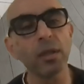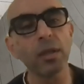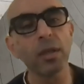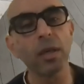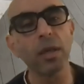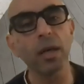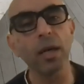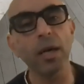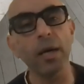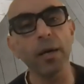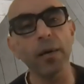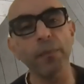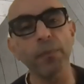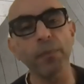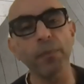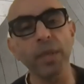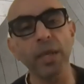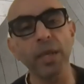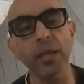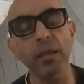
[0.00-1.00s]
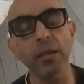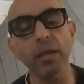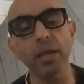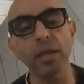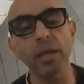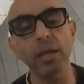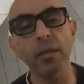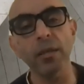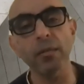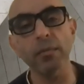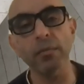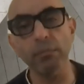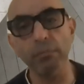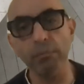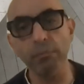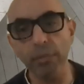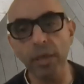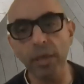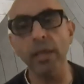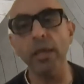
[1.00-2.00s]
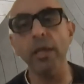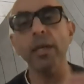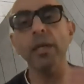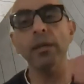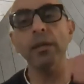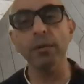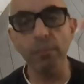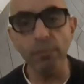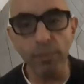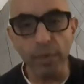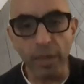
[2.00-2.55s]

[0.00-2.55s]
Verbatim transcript: um, in in in